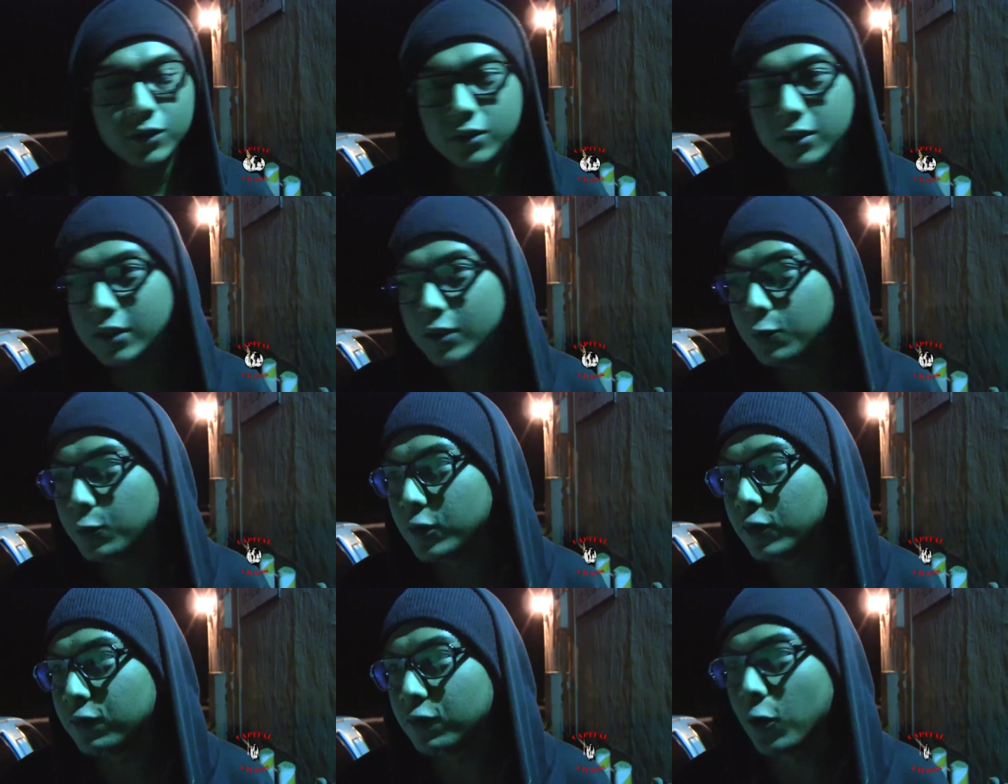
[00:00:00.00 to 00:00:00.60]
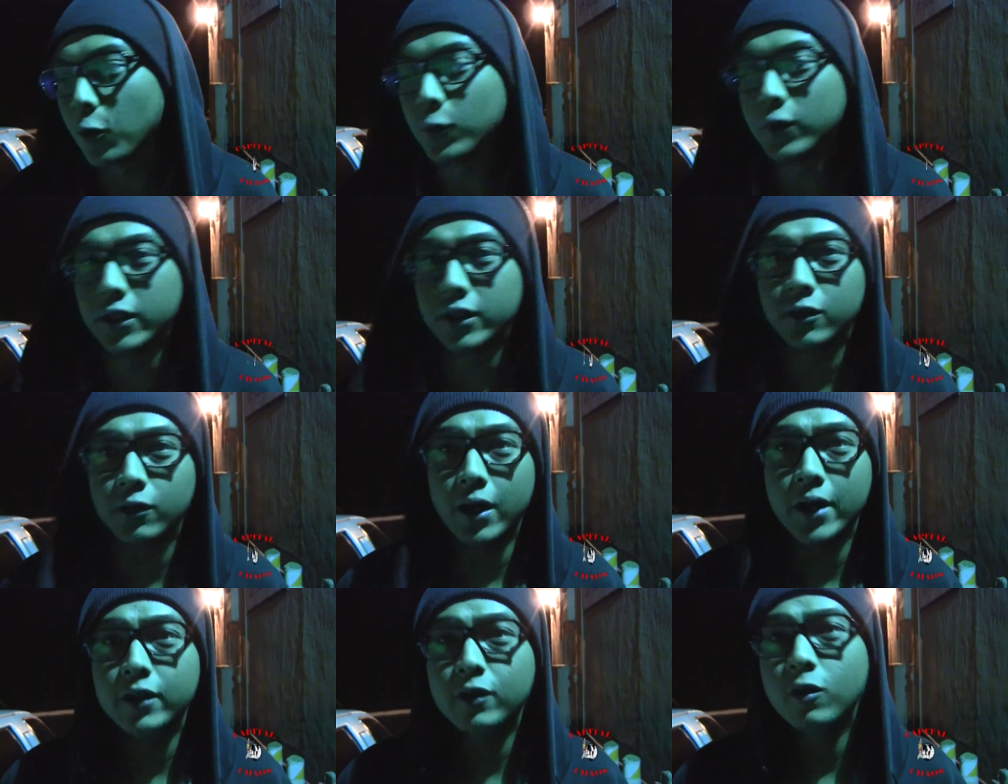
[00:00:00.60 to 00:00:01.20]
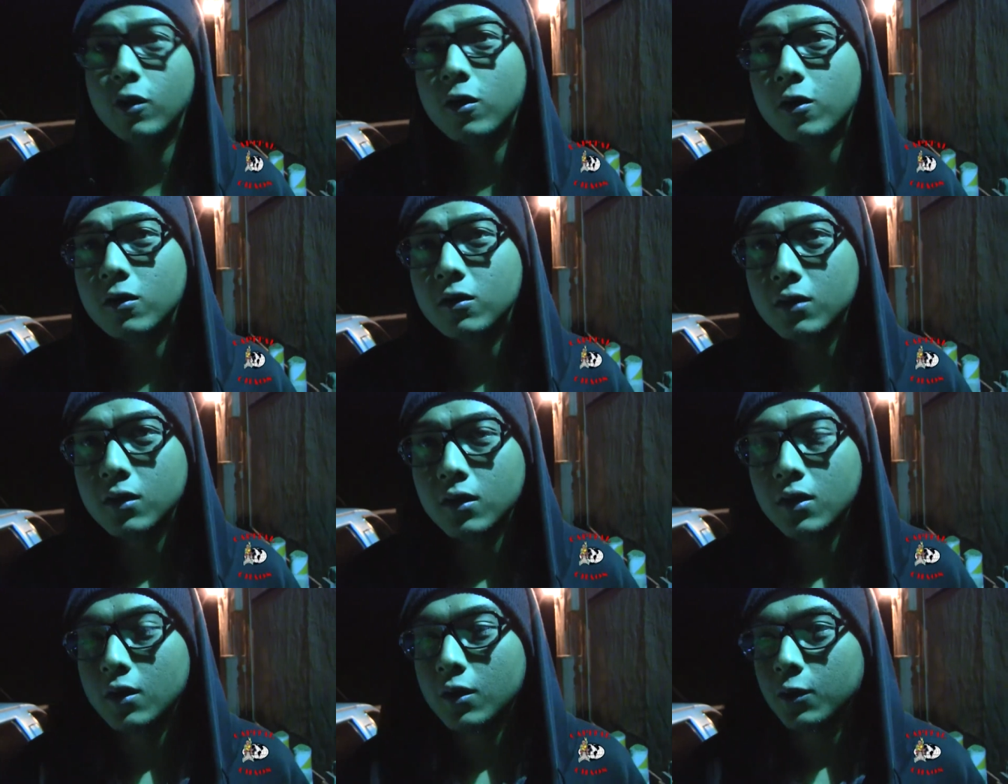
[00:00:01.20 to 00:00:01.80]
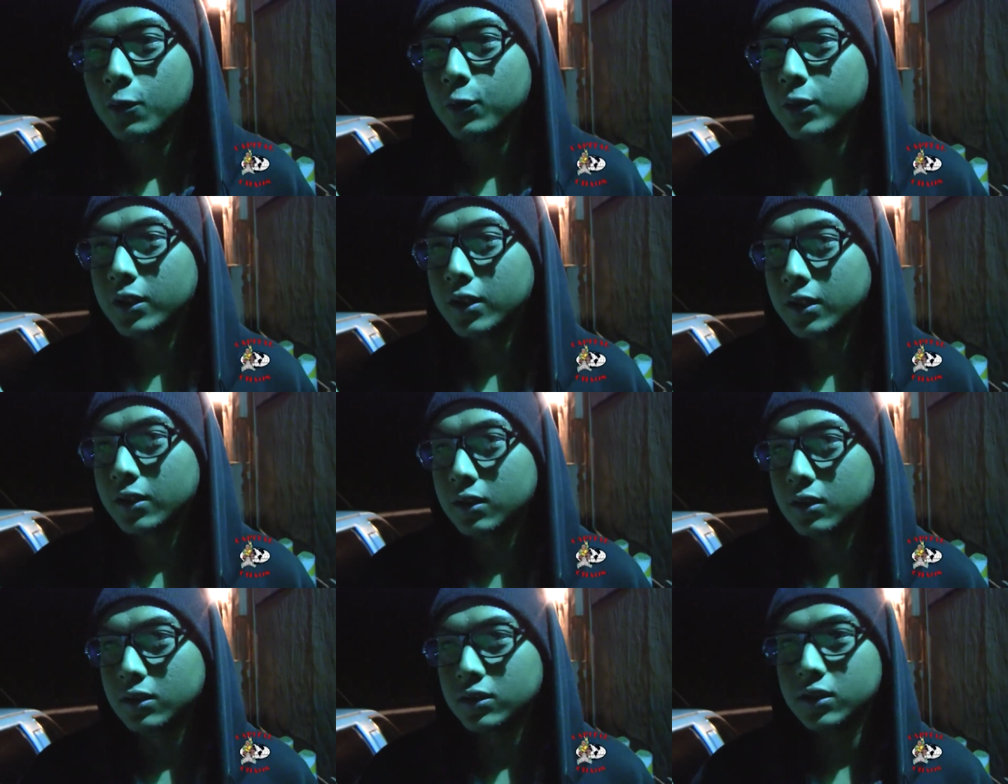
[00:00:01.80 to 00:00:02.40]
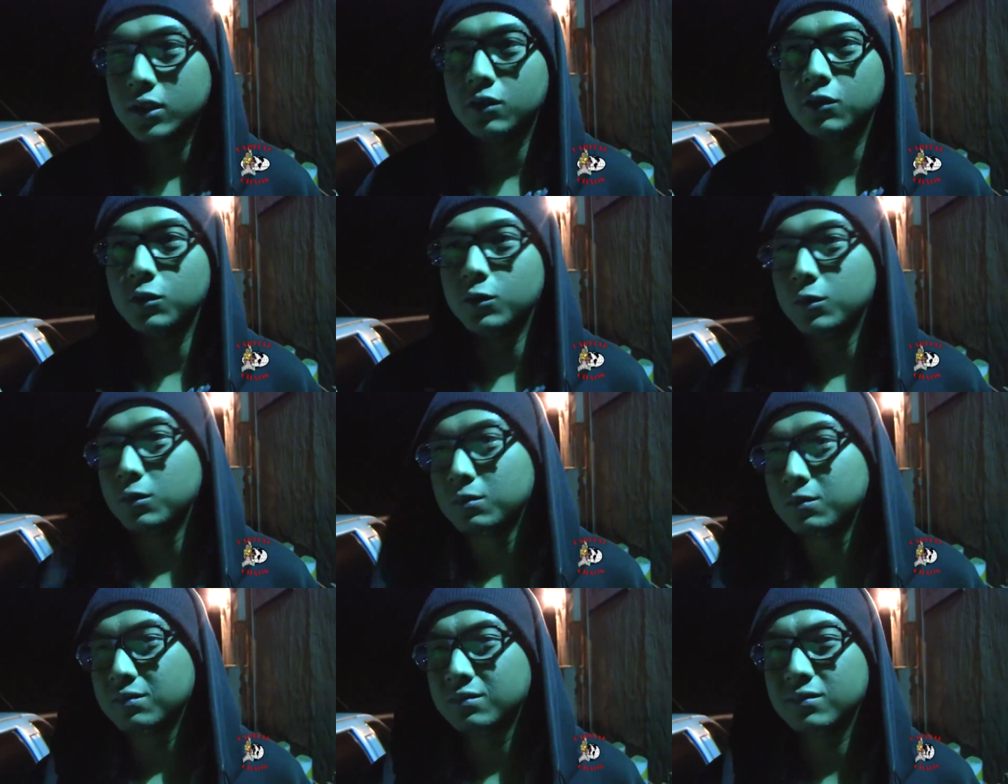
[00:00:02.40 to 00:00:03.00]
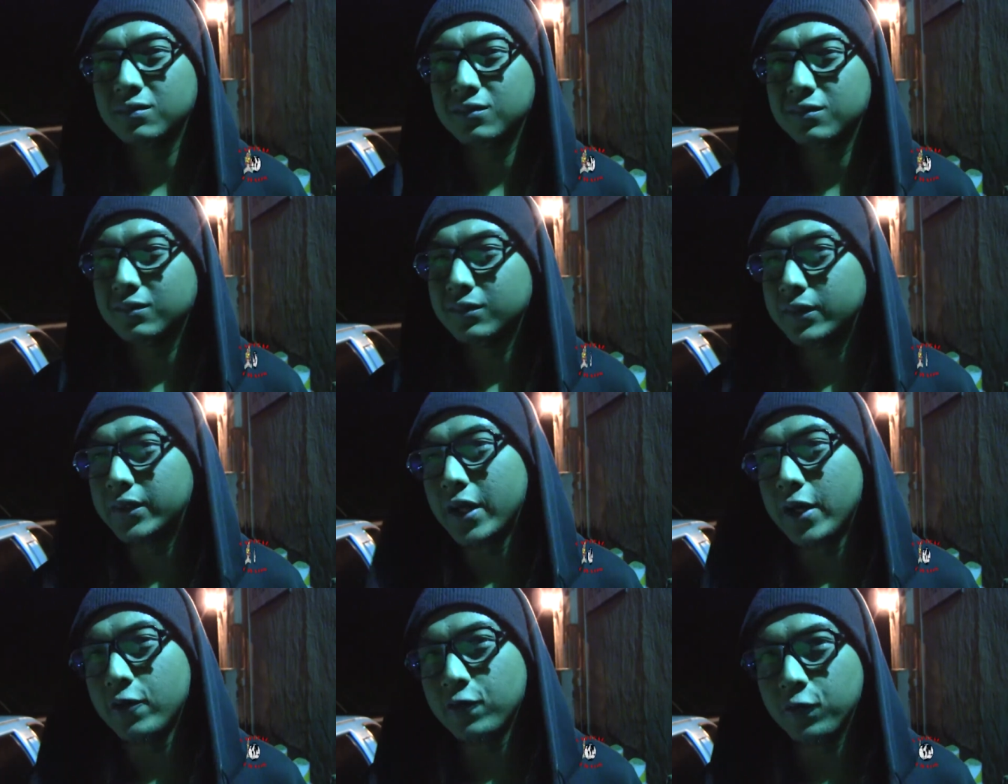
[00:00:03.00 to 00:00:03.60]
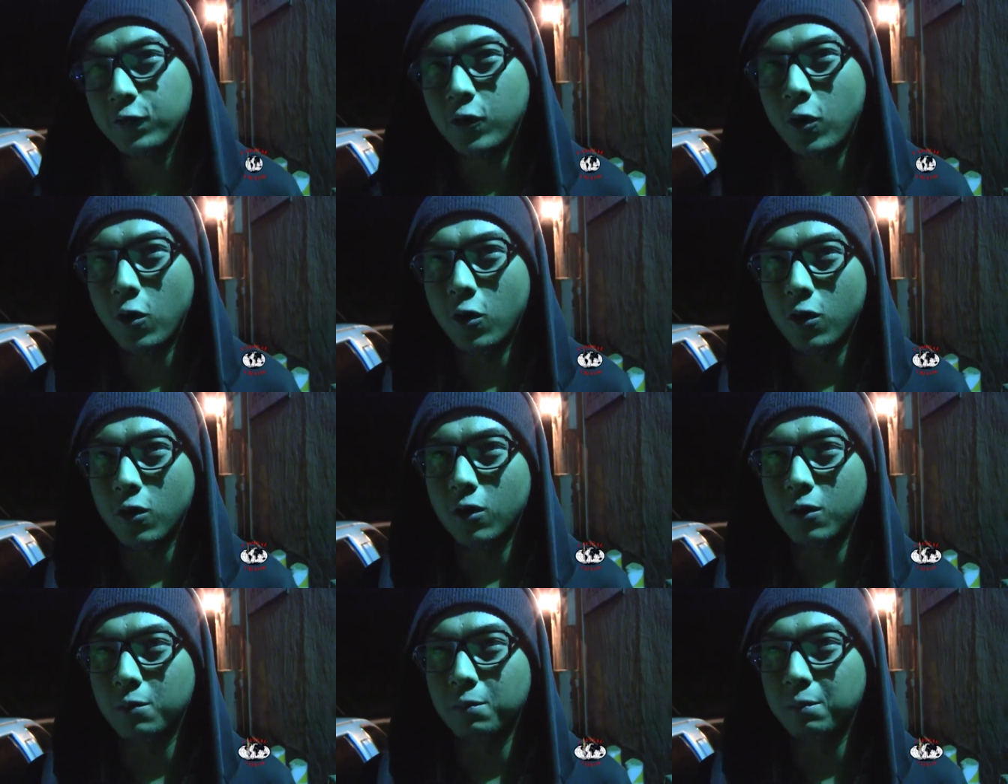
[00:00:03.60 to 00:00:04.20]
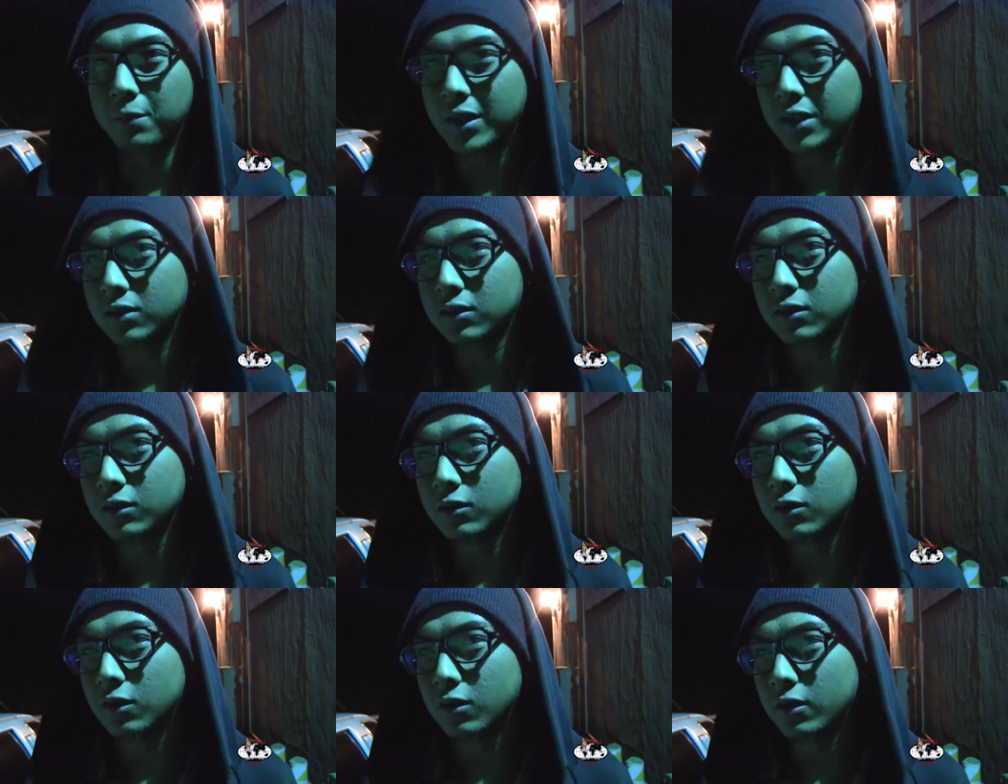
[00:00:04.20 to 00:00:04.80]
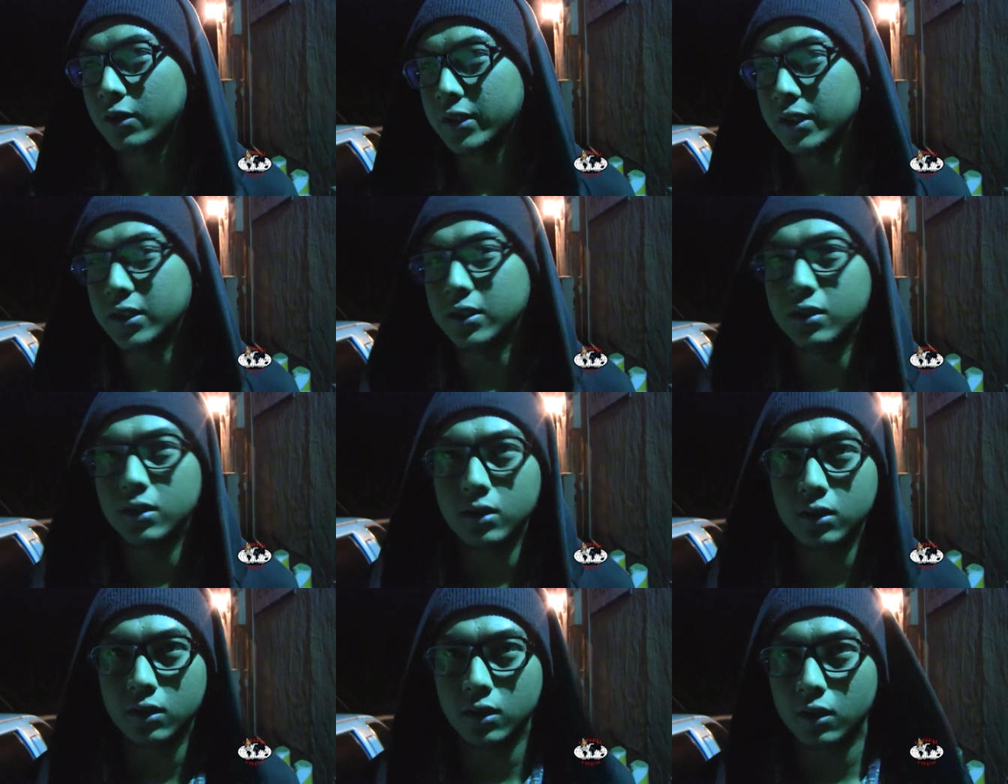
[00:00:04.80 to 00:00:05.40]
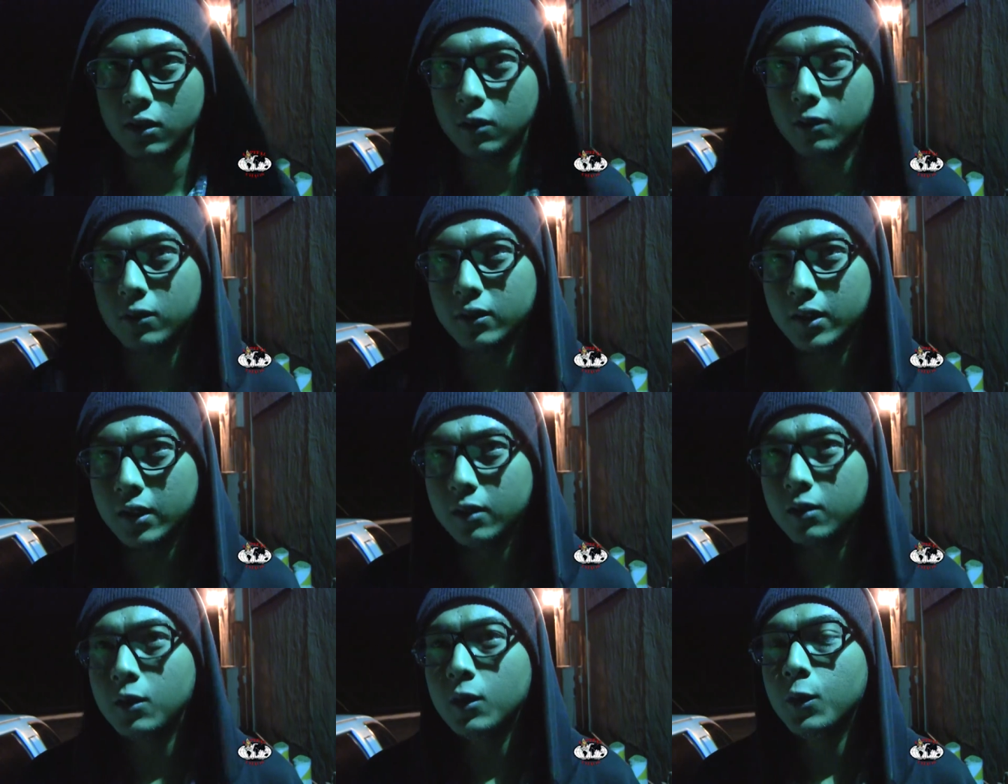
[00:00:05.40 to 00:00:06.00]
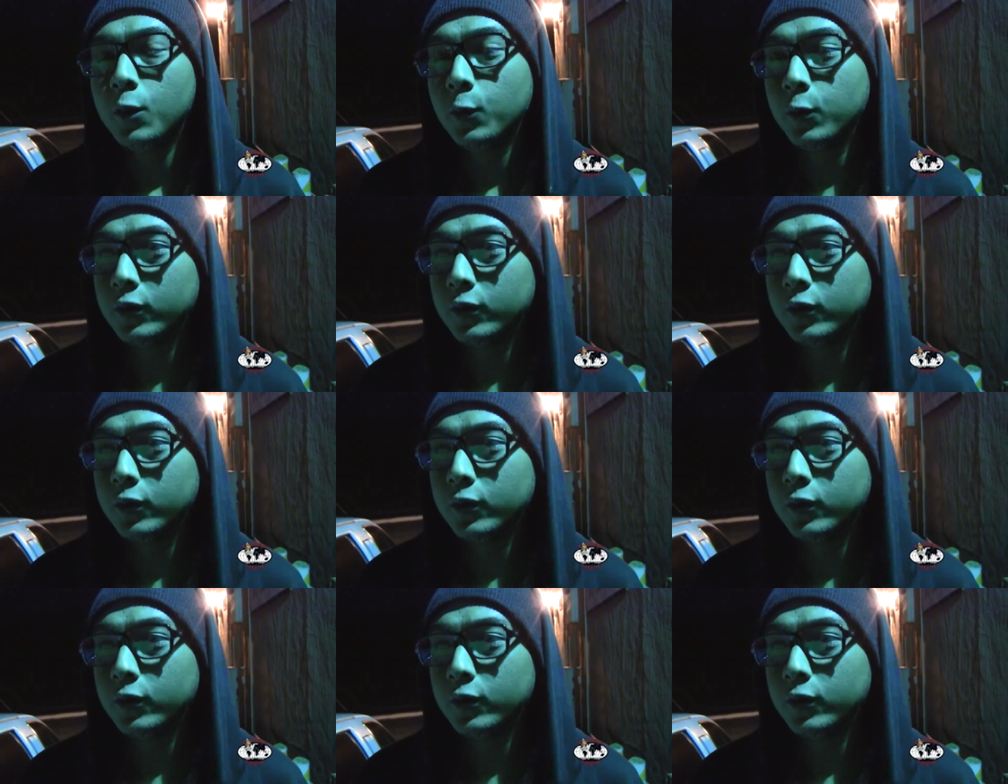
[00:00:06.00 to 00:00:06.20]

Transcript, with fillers: stick with only grindcore. We kind of listen to deathcore, metalcore, indie, and all that. Okay.